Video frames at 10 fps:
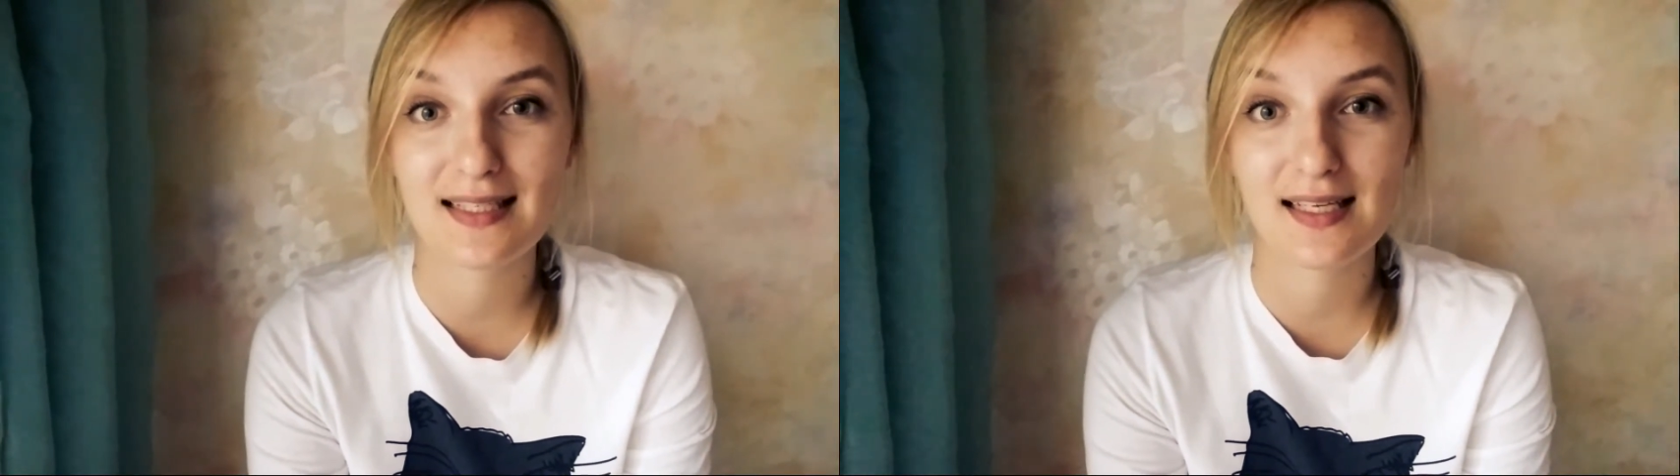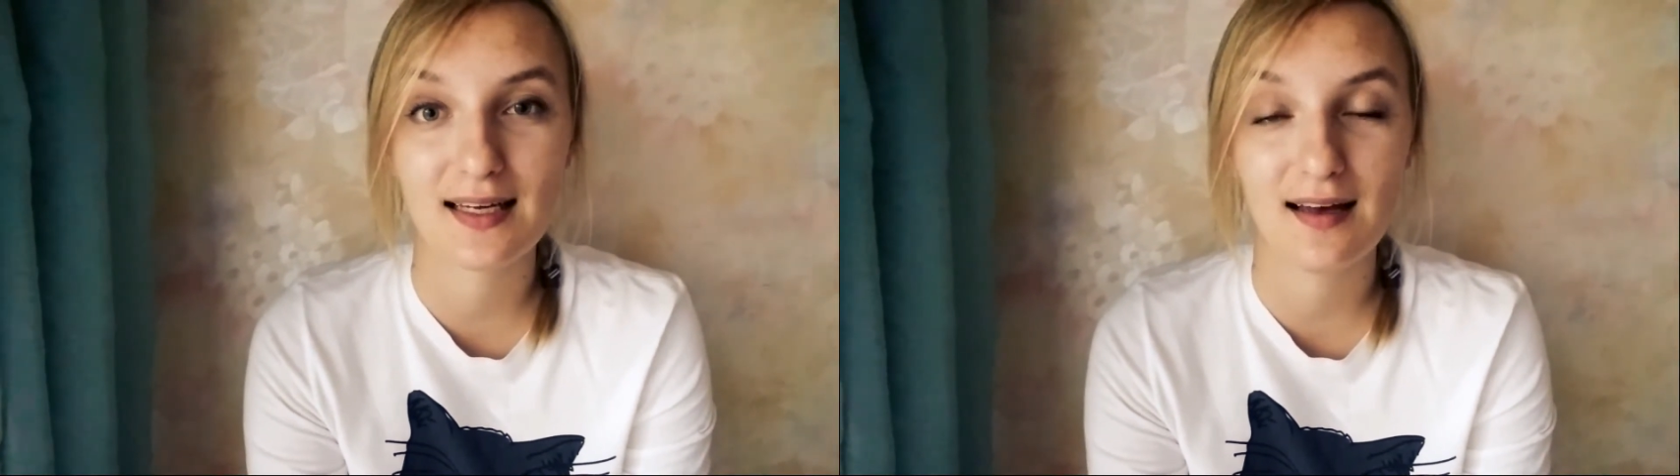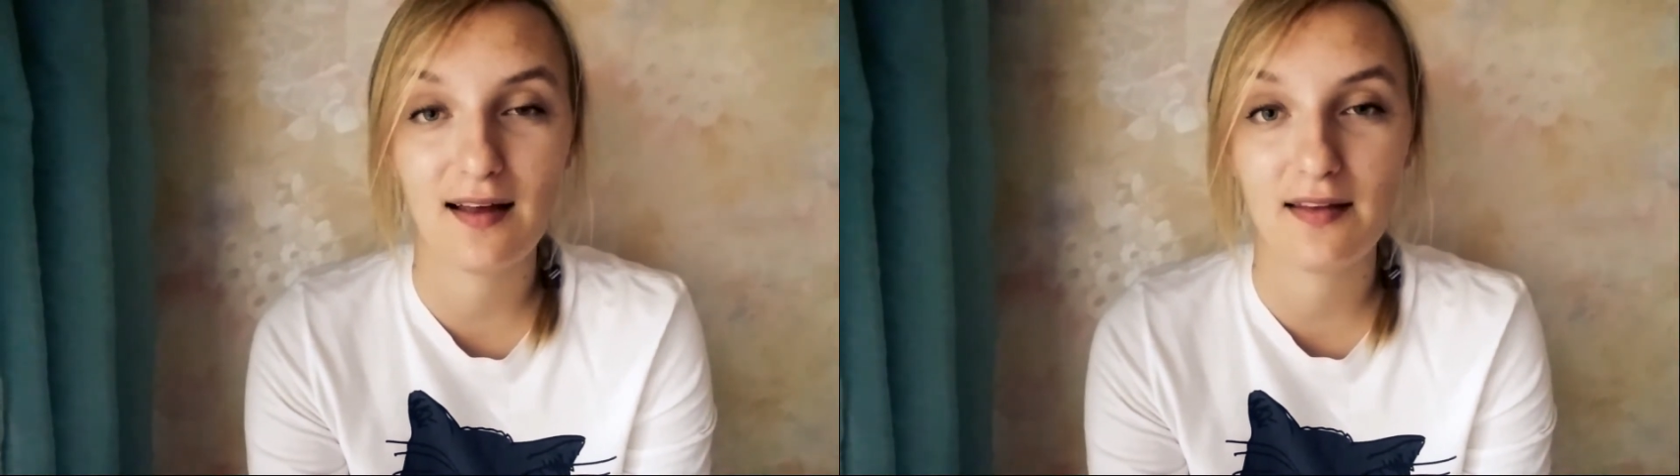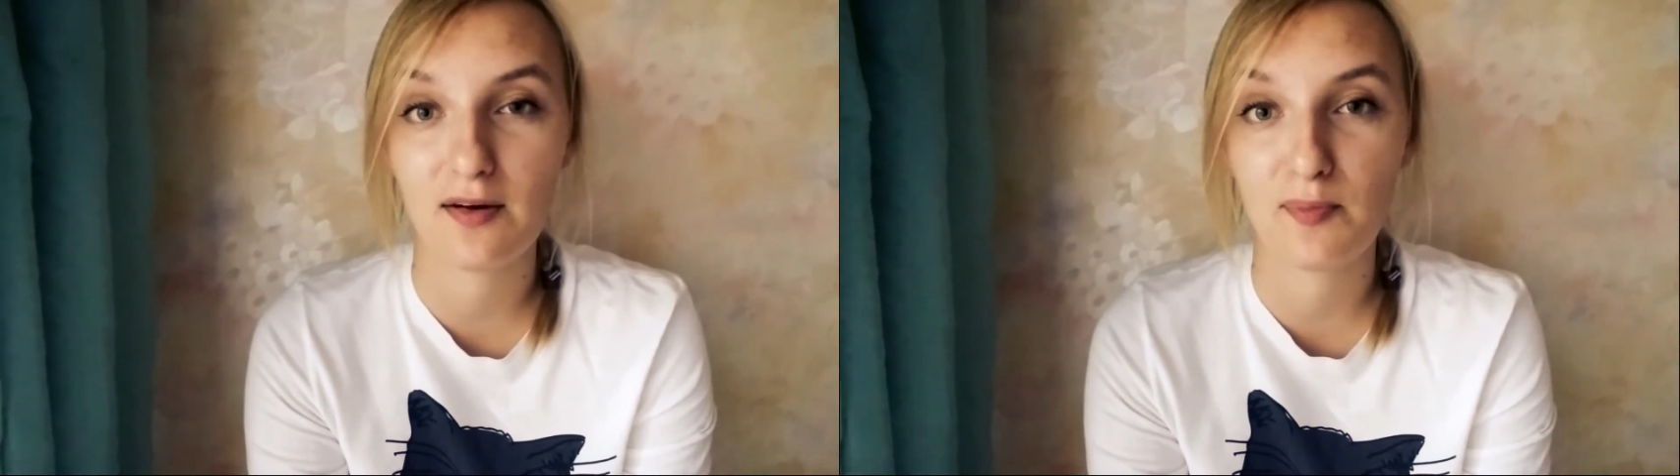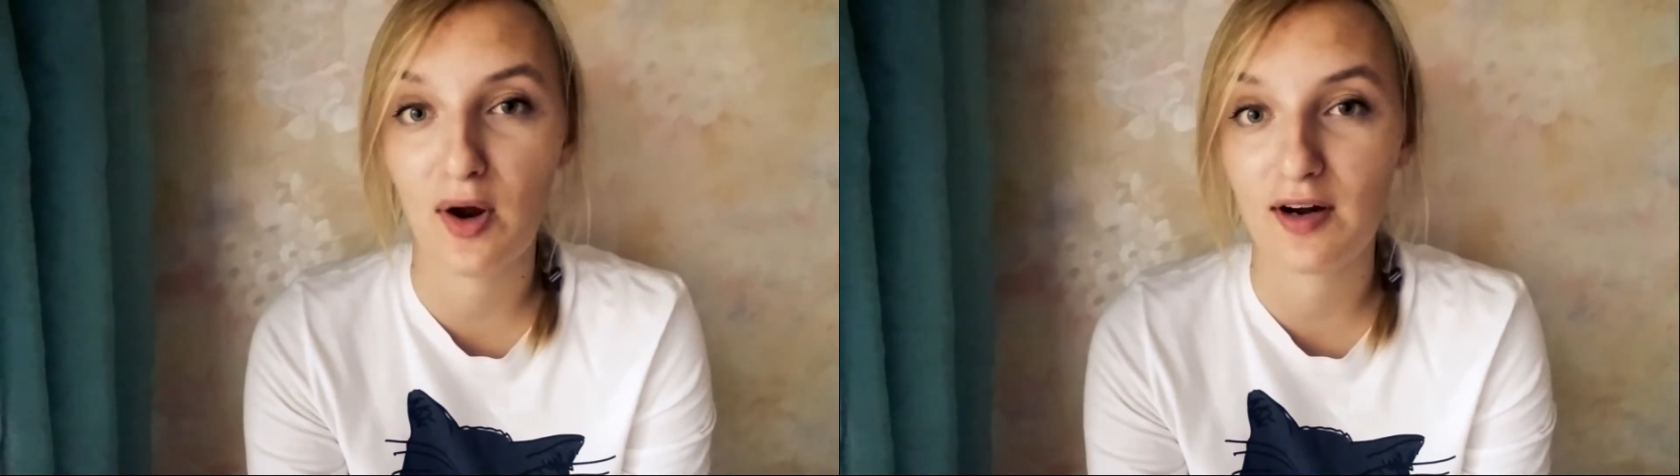other
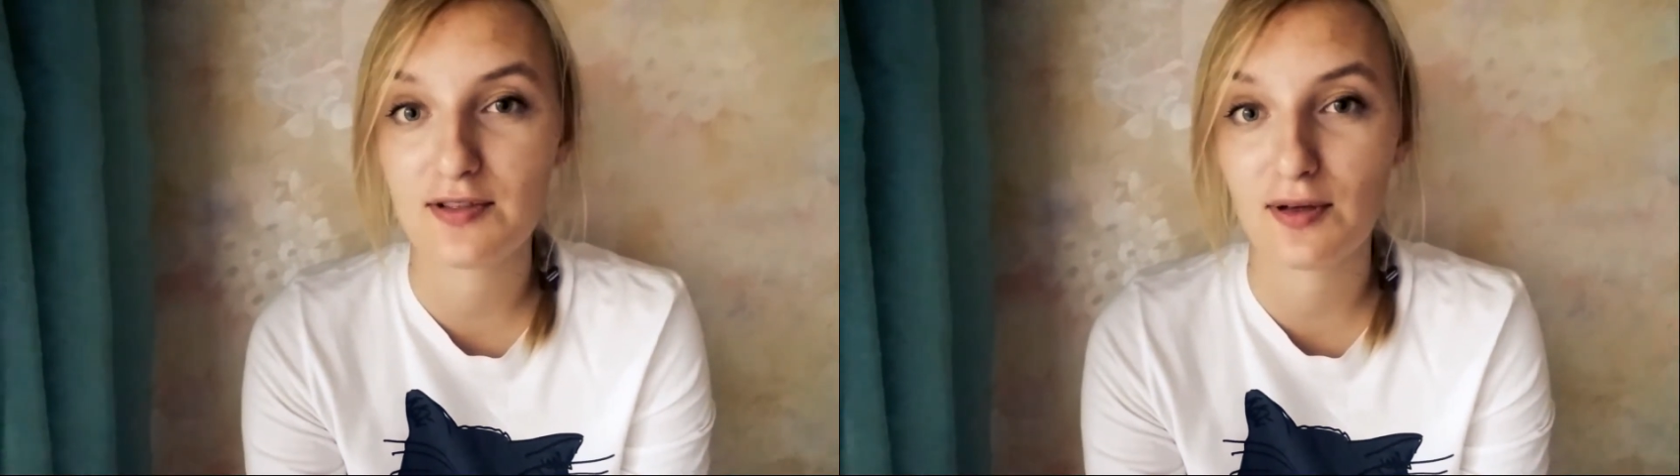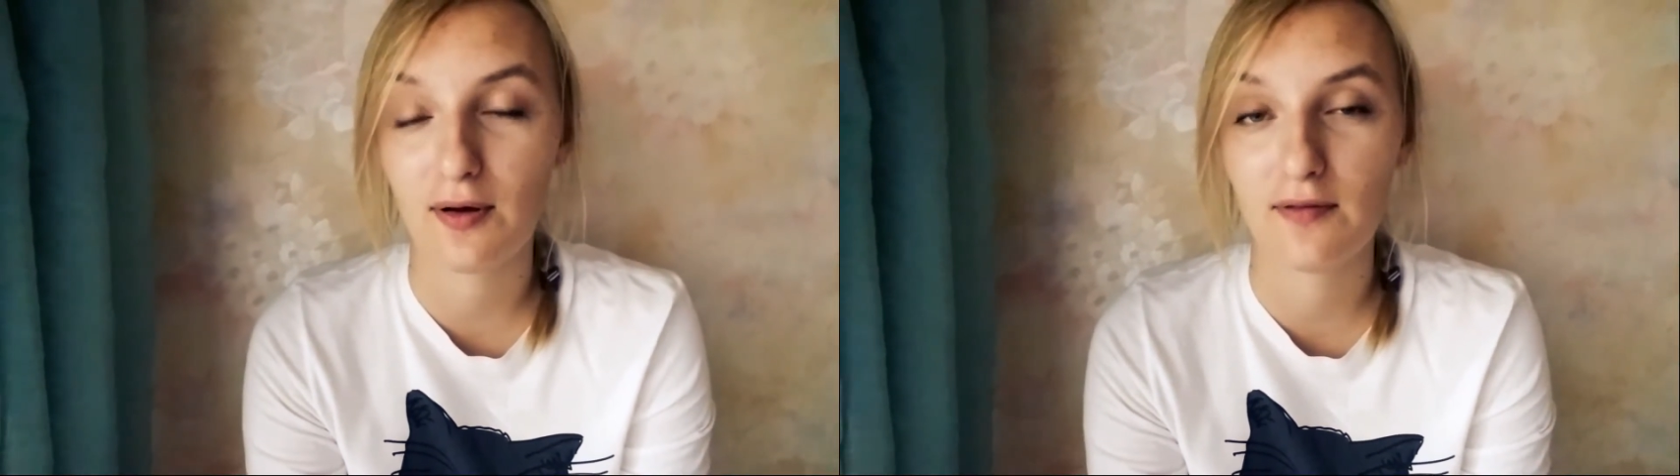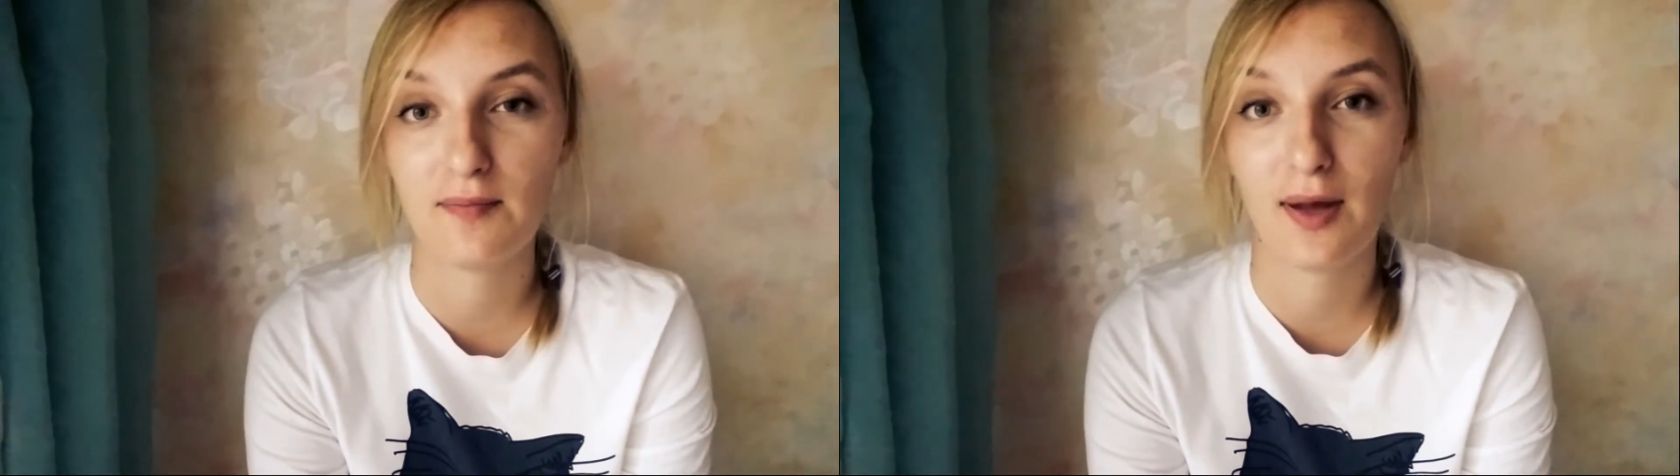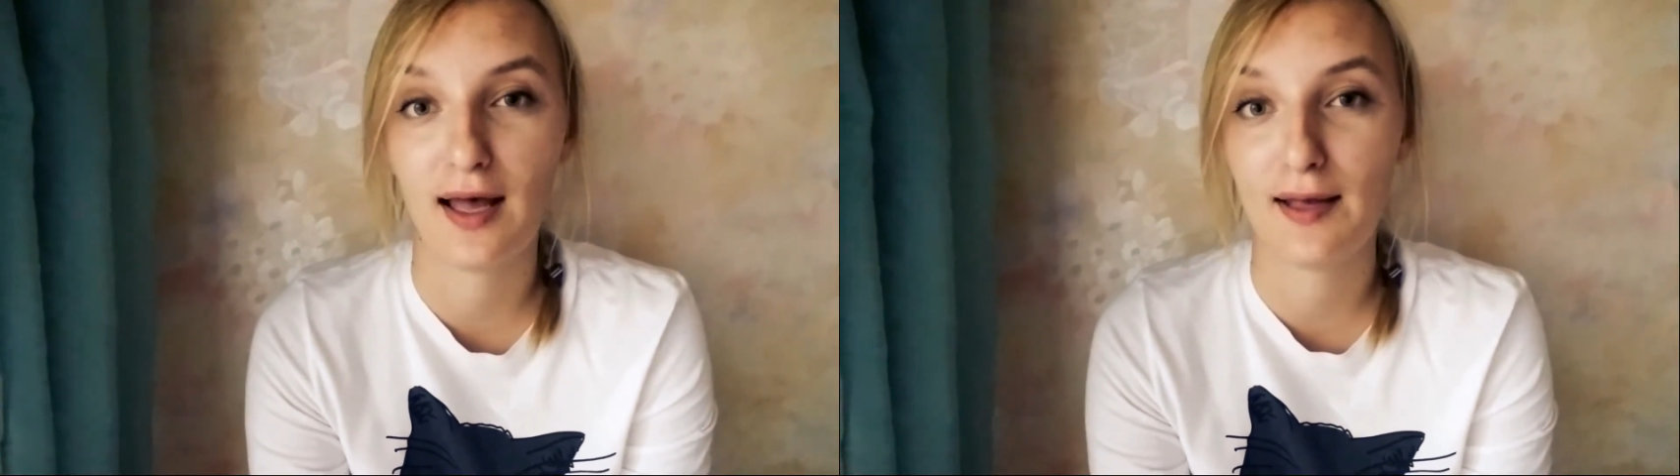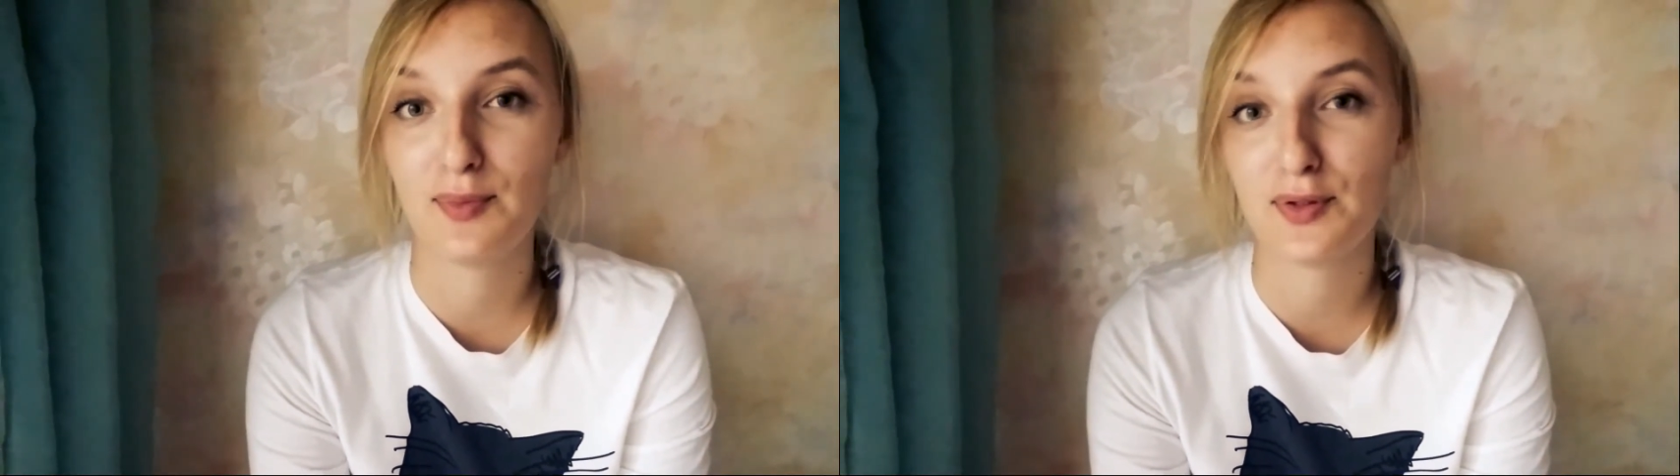parts of my
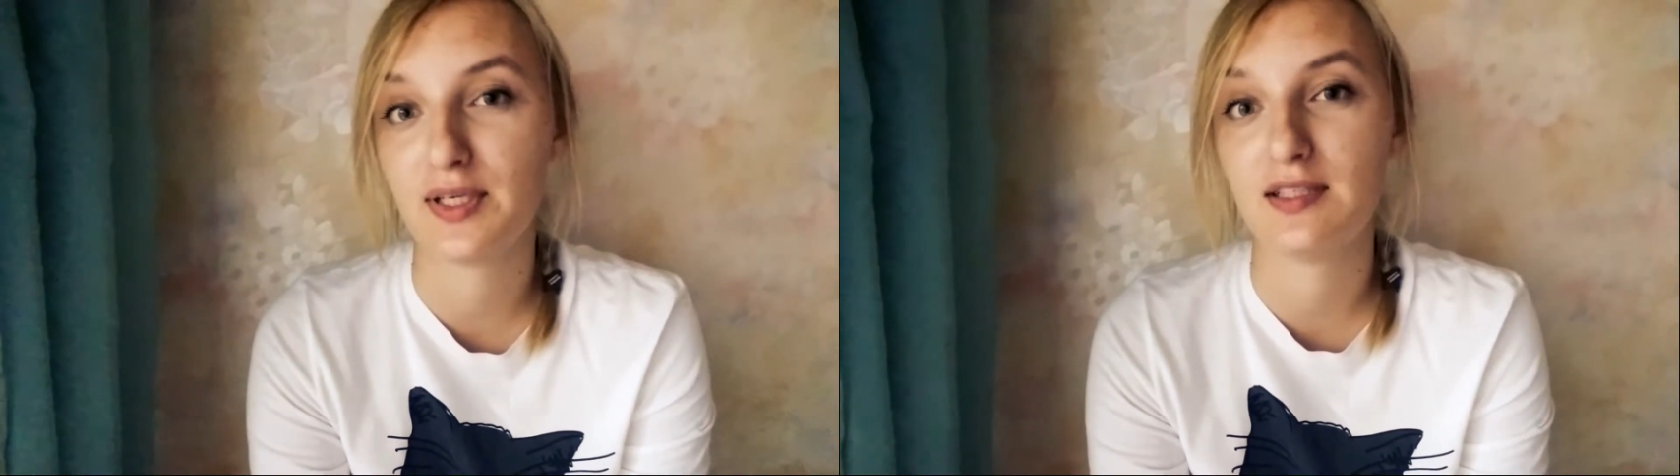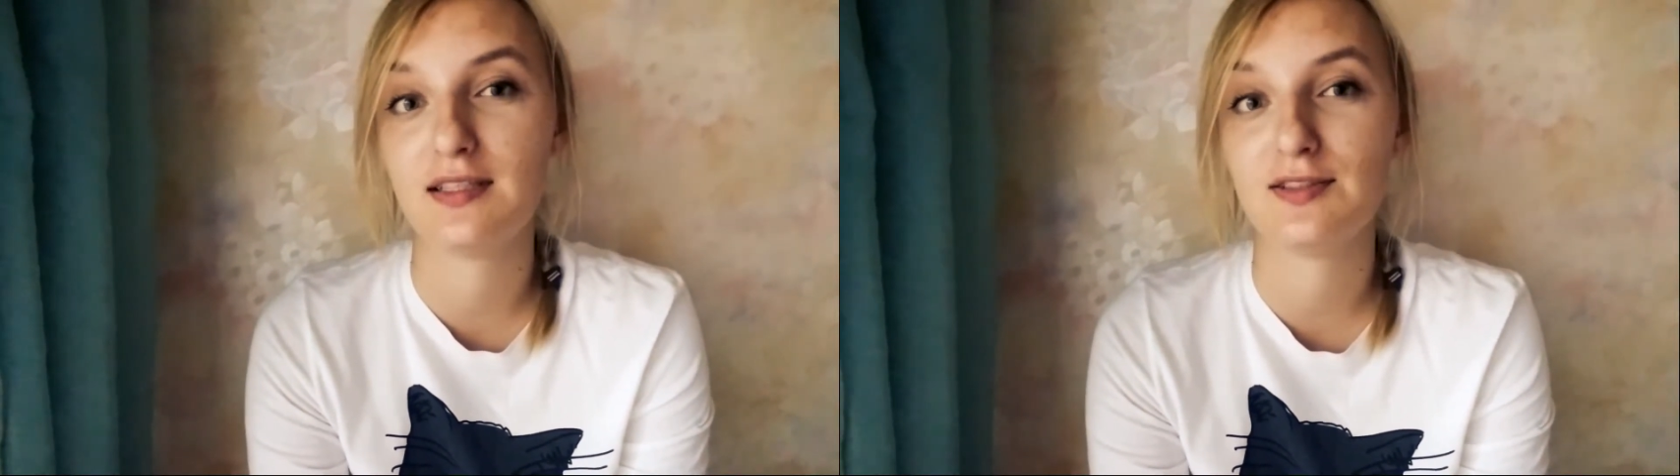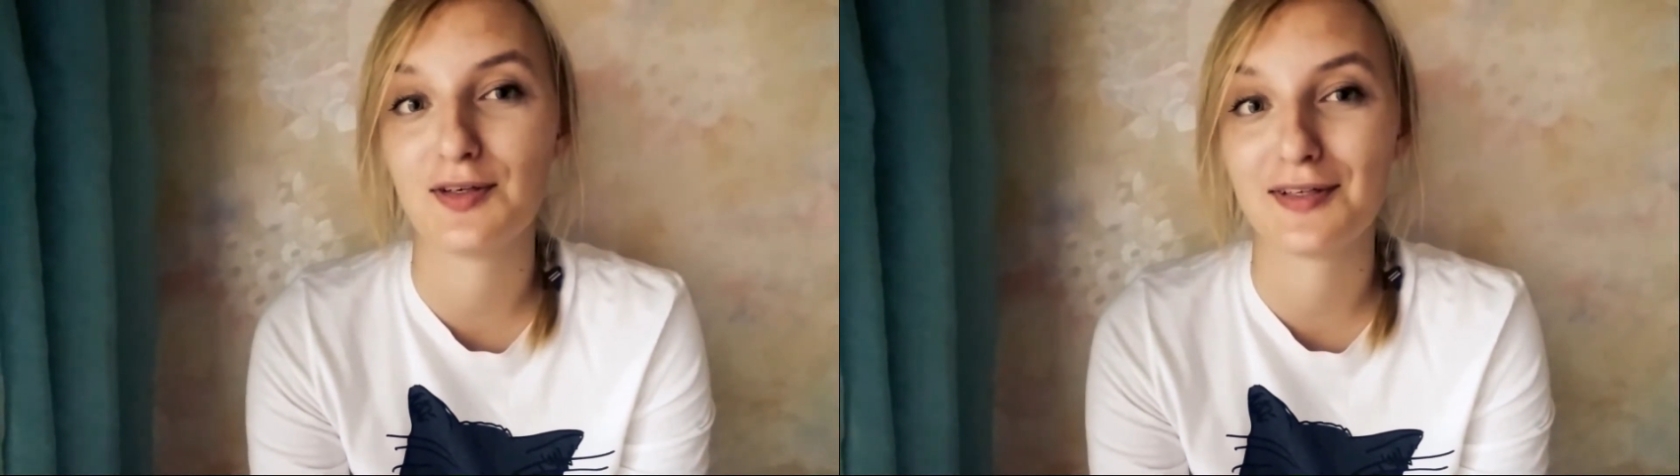bullet journal